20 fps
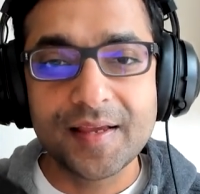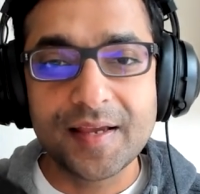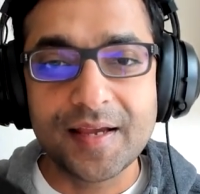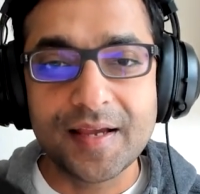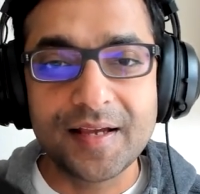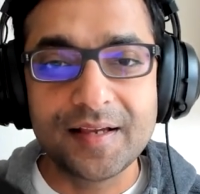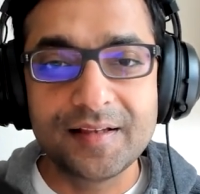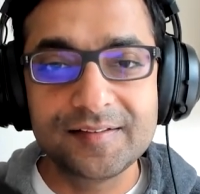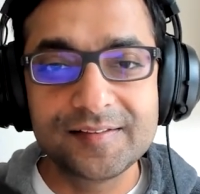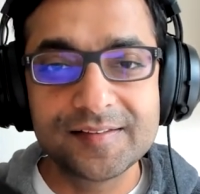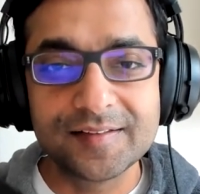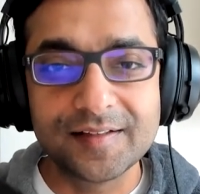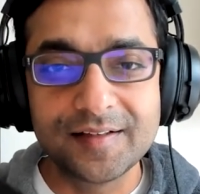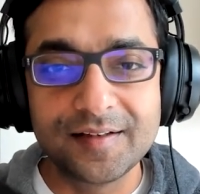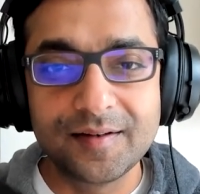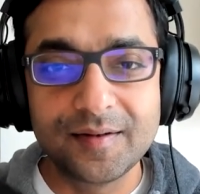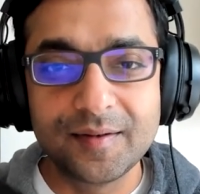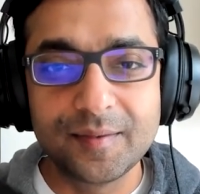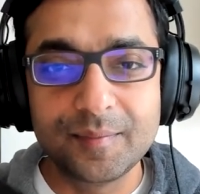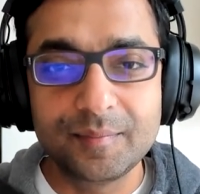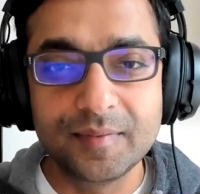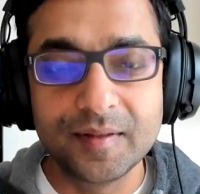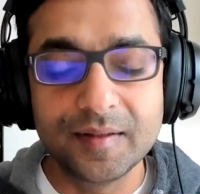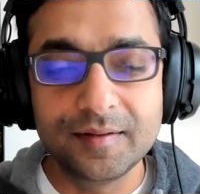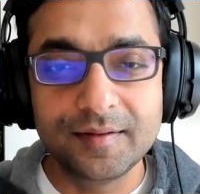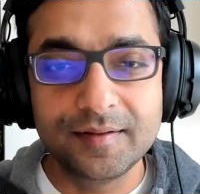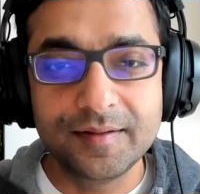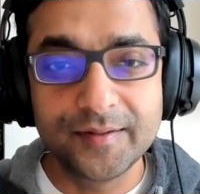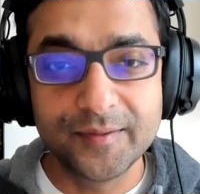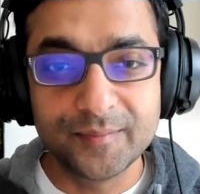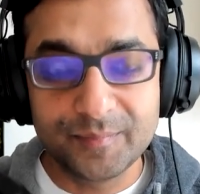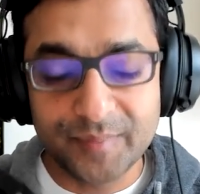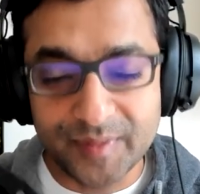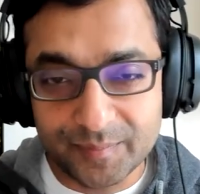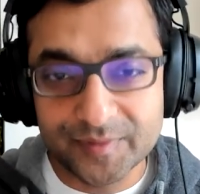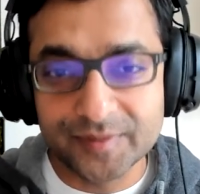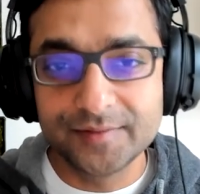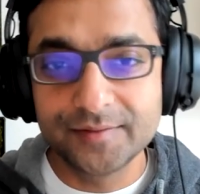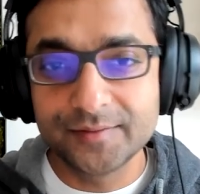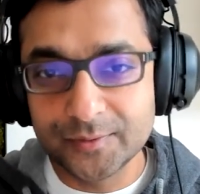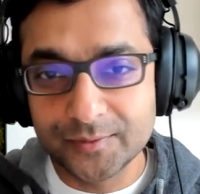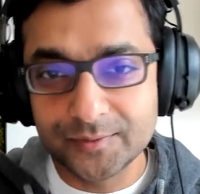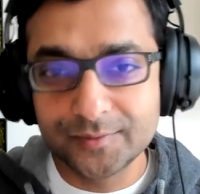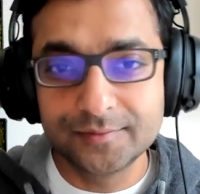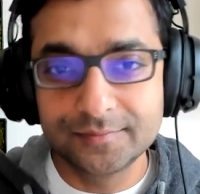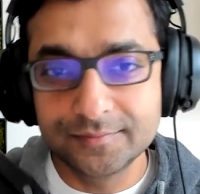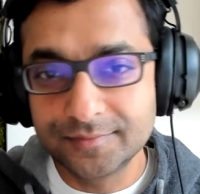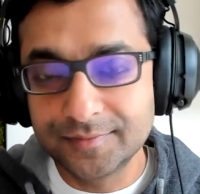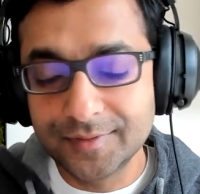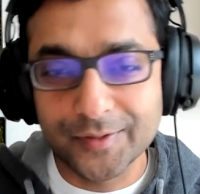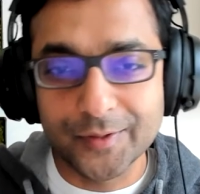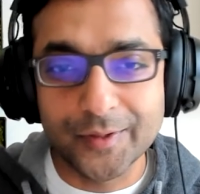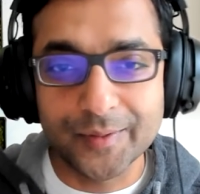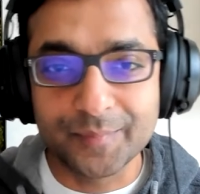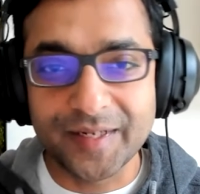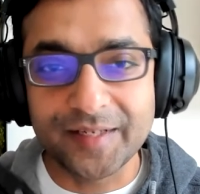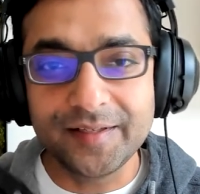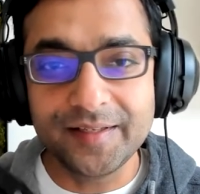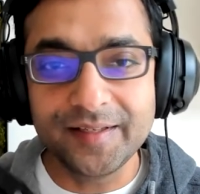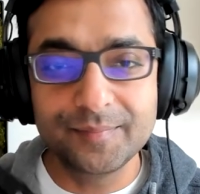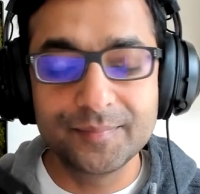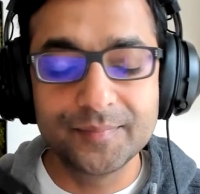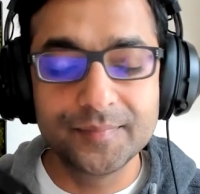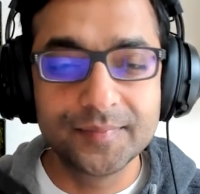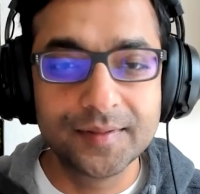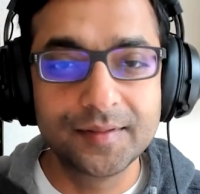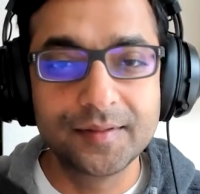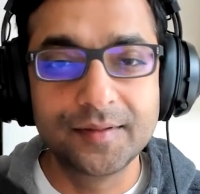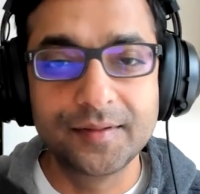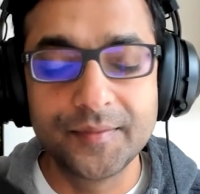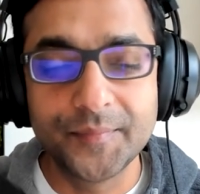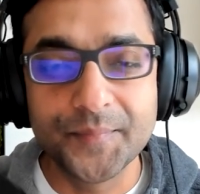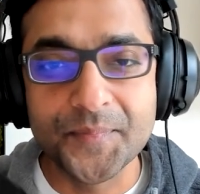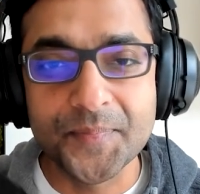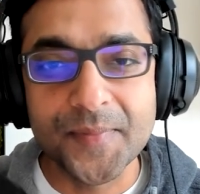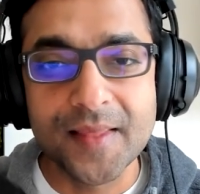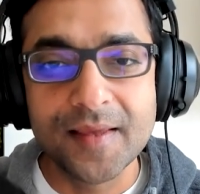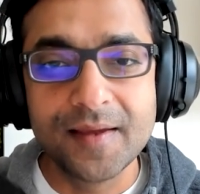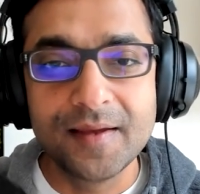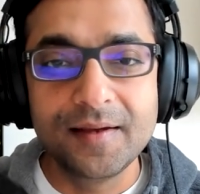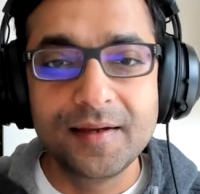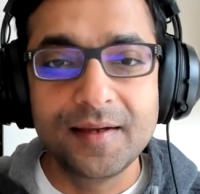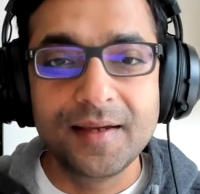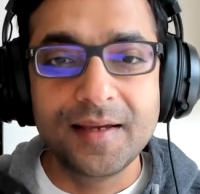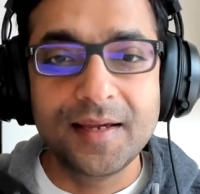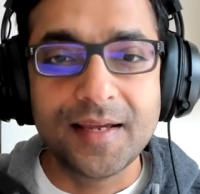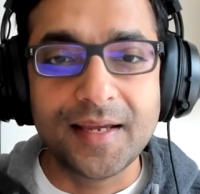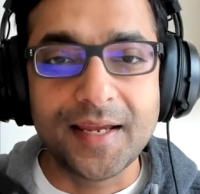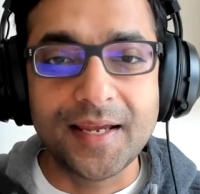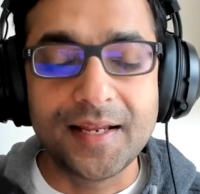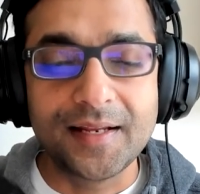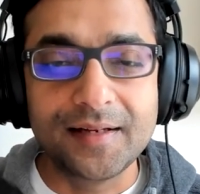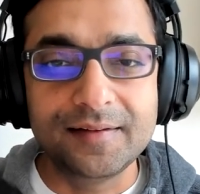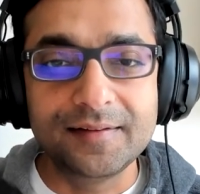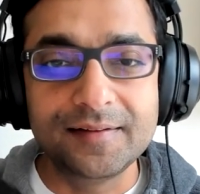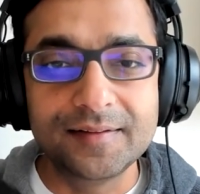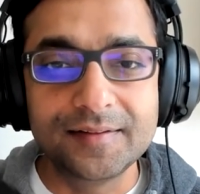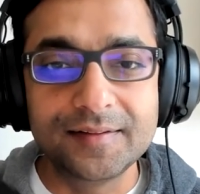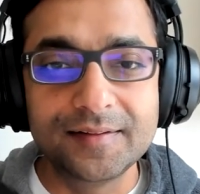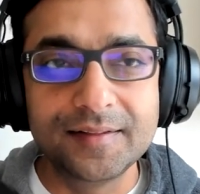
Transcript: as, uh, you know, people who were on my team. Um, and